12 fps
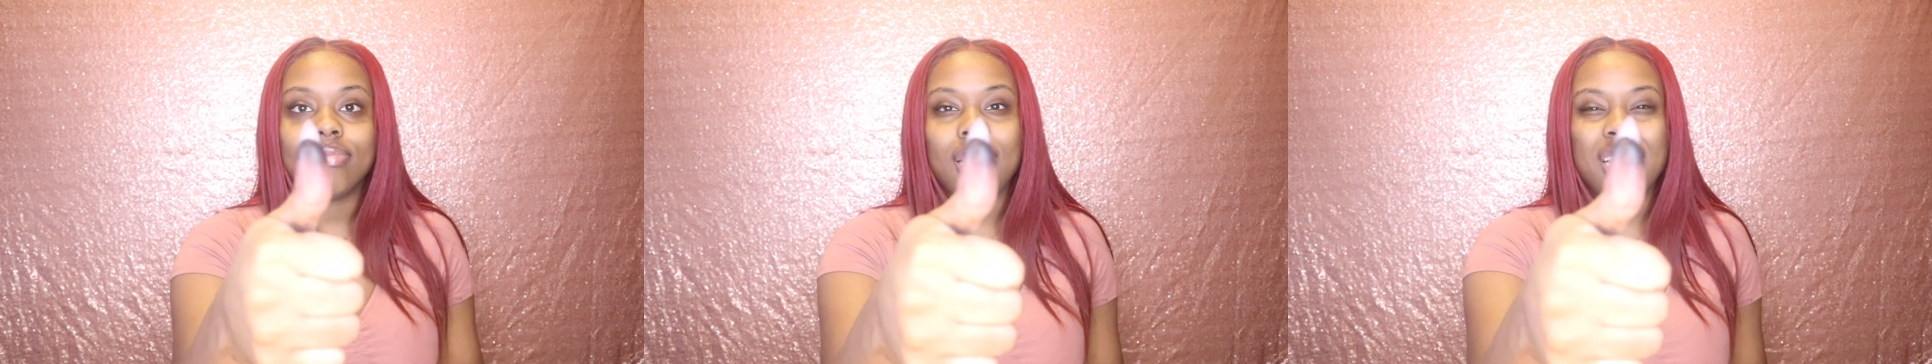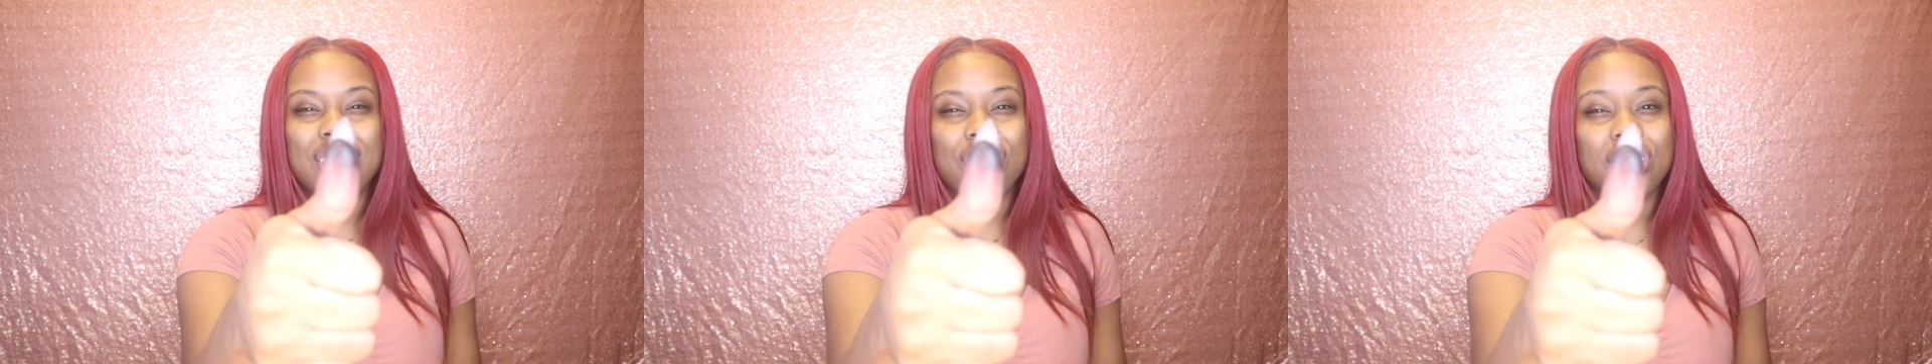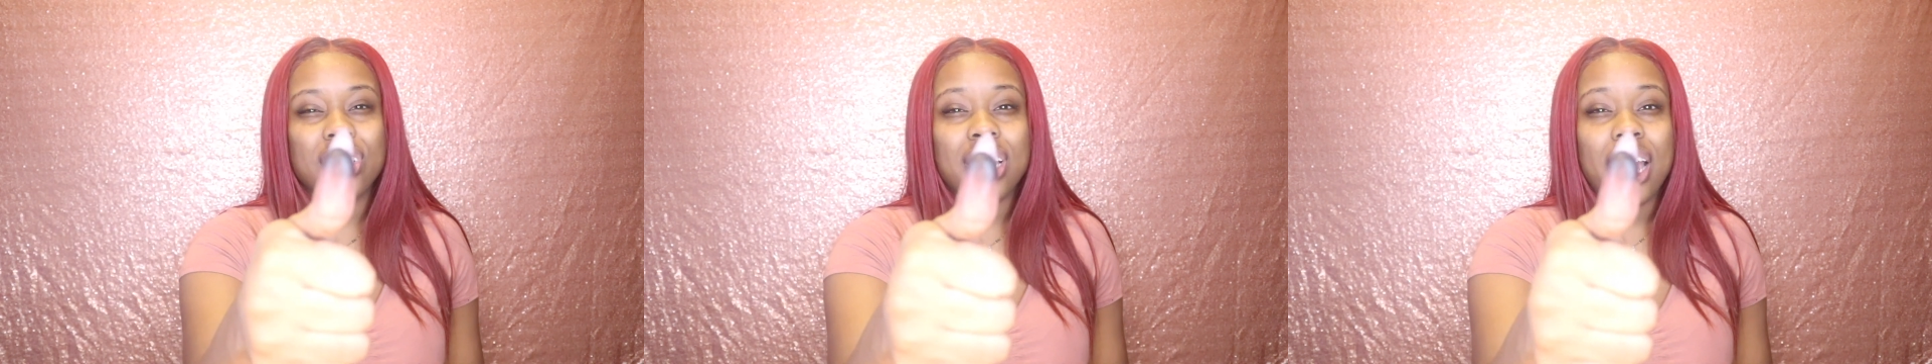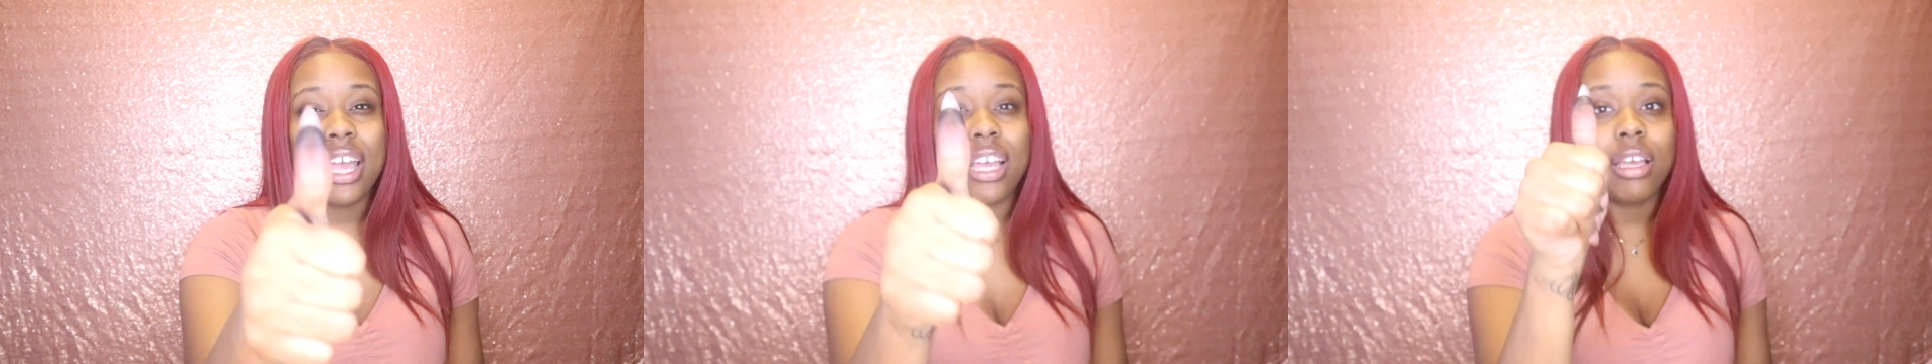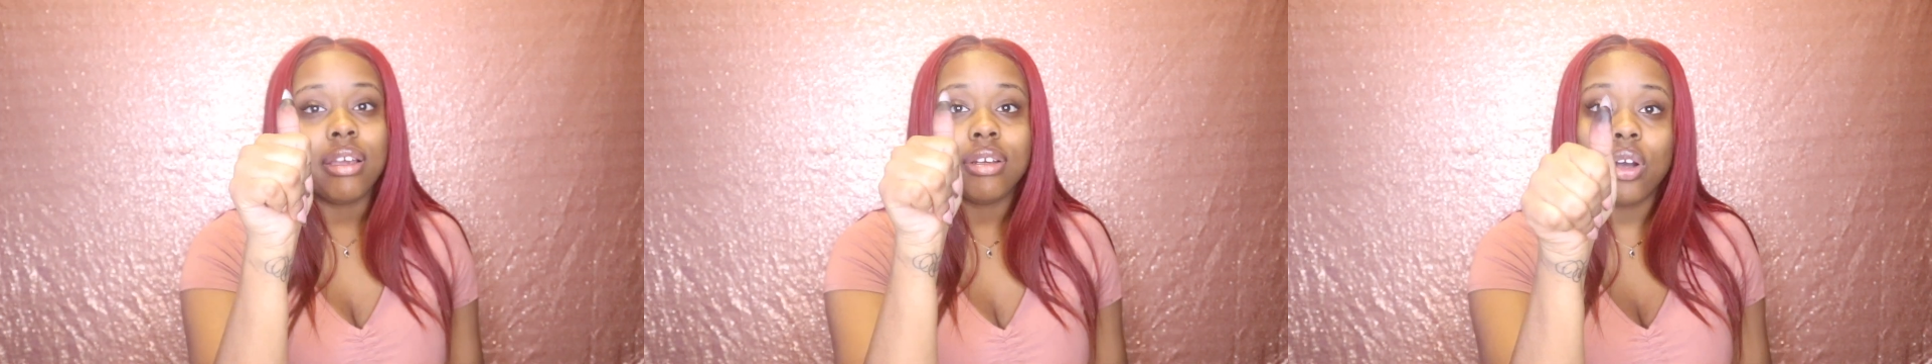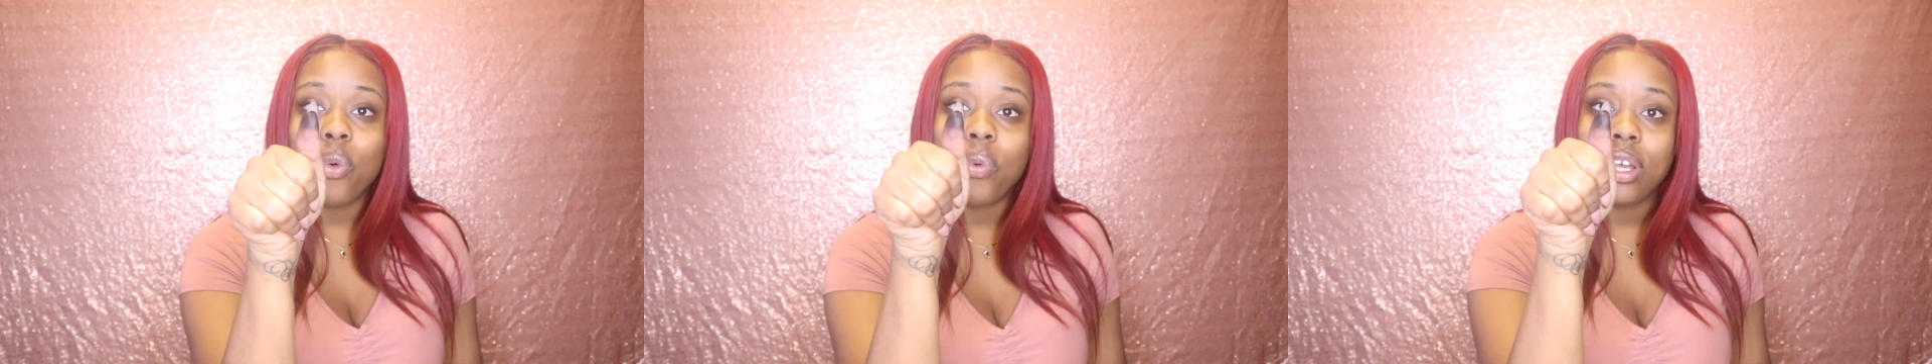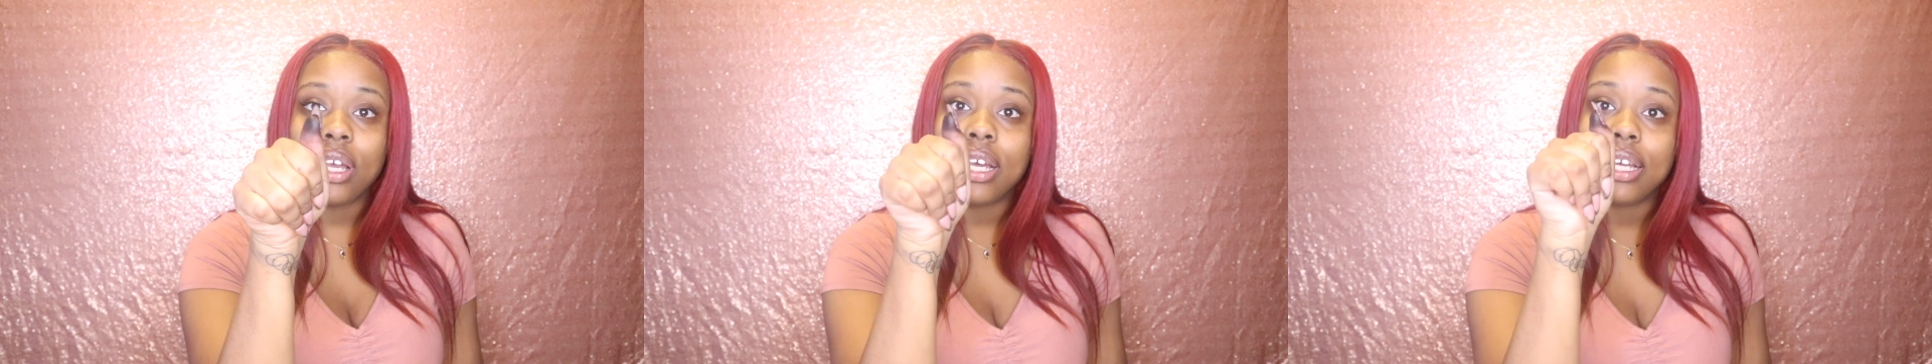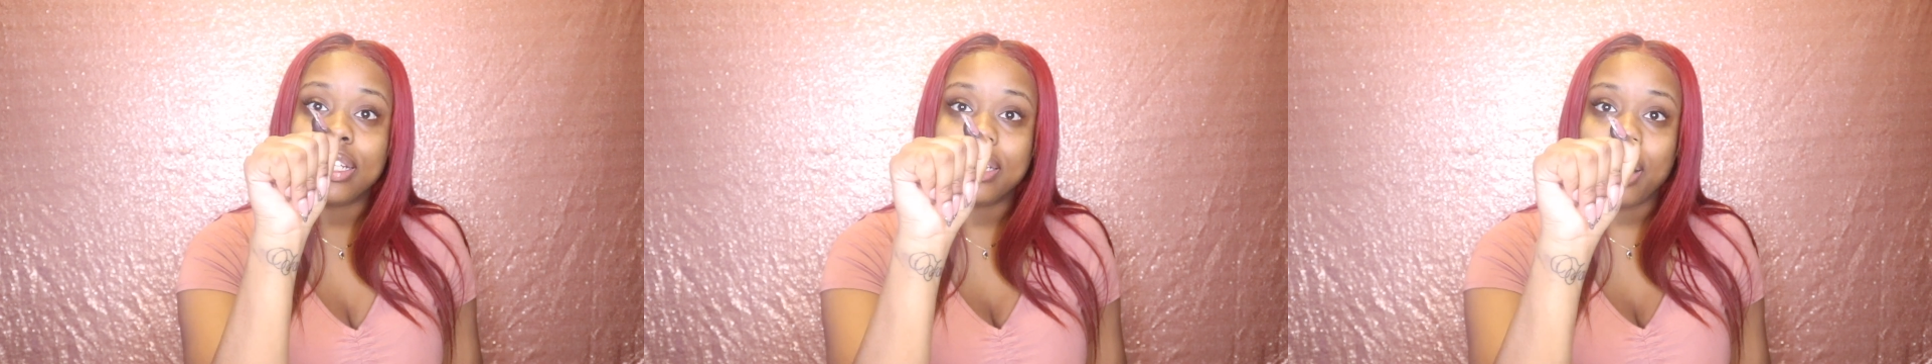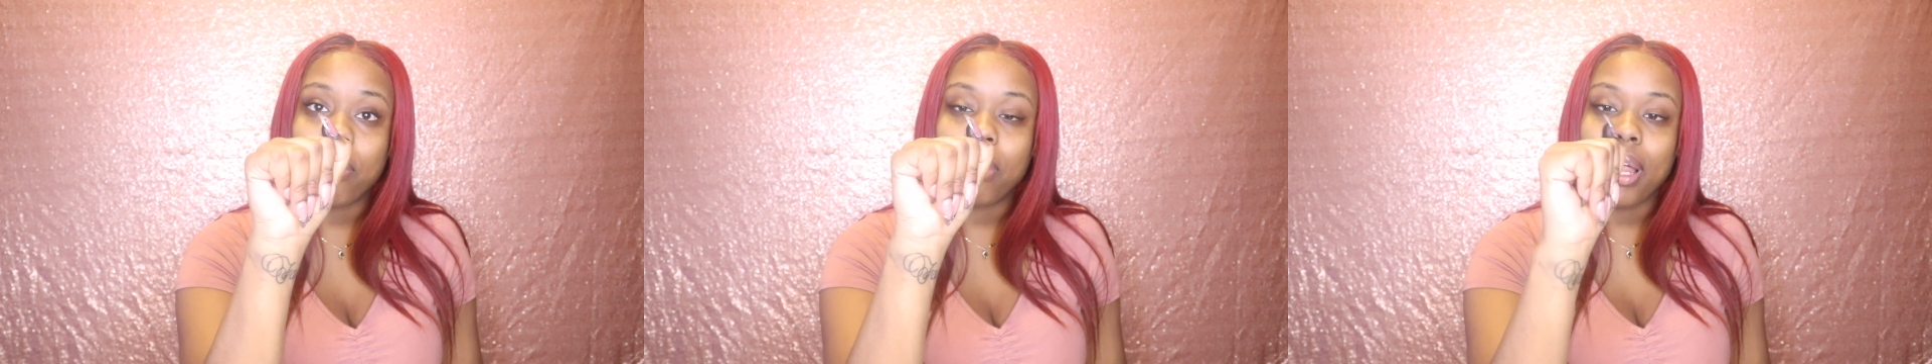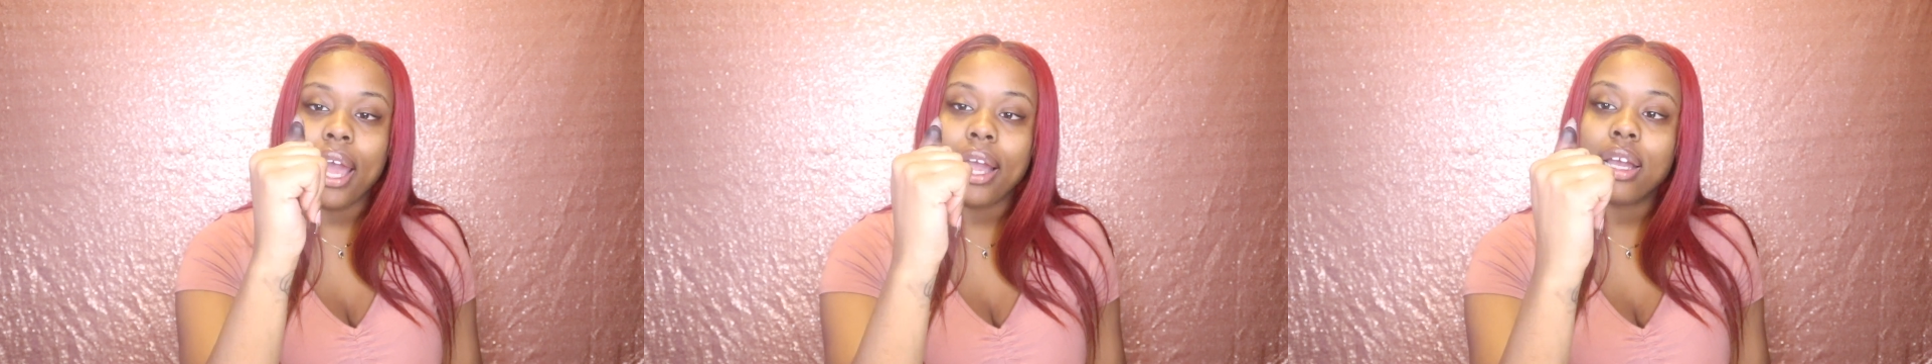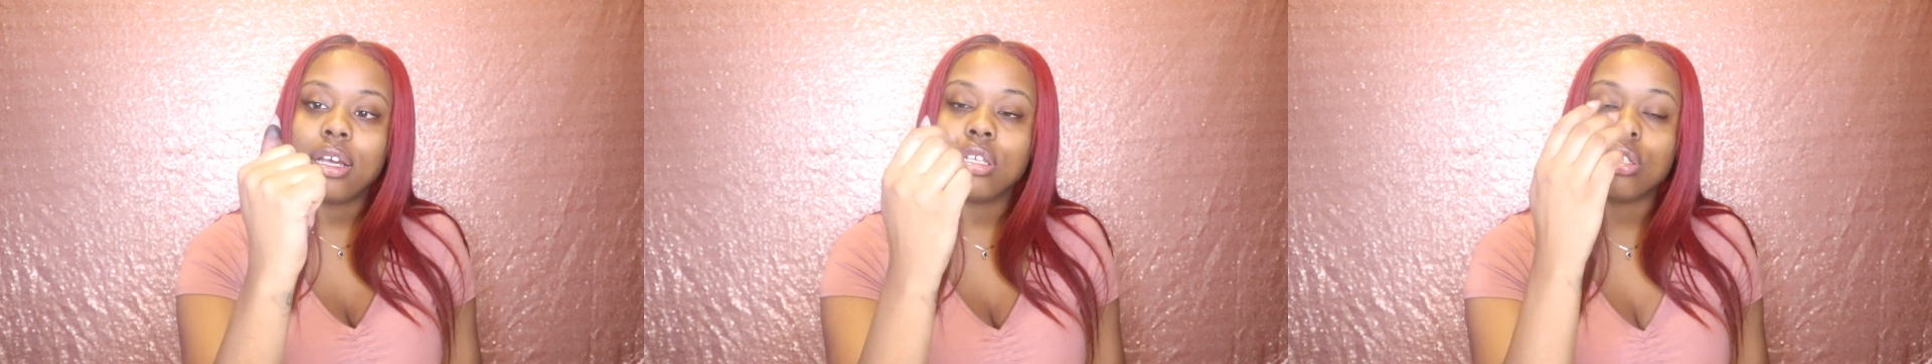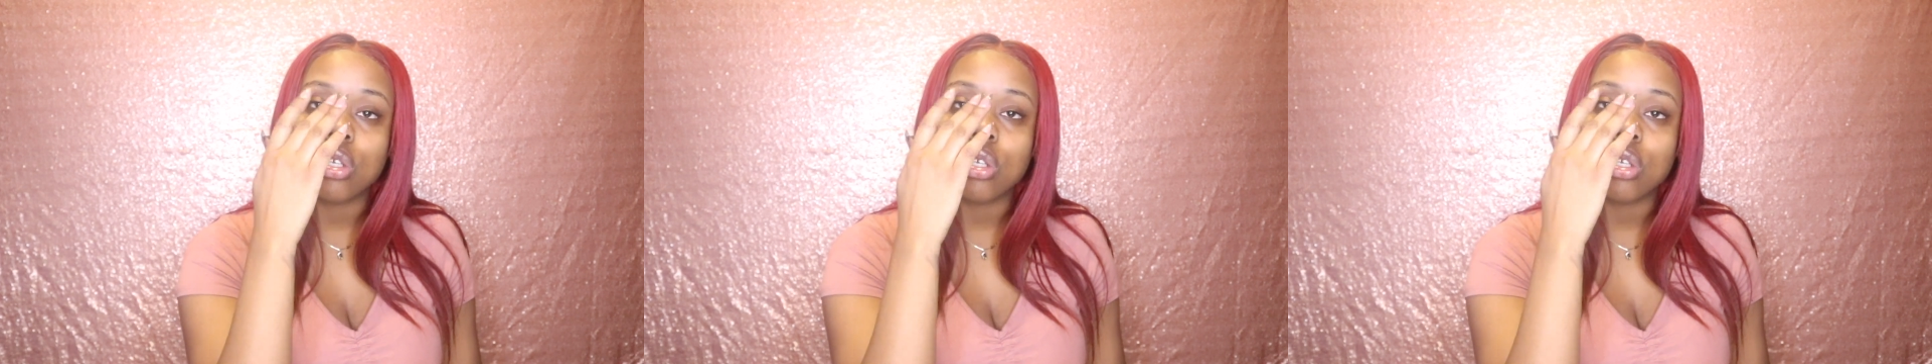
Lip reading: I just finished dyeing a wig jet black,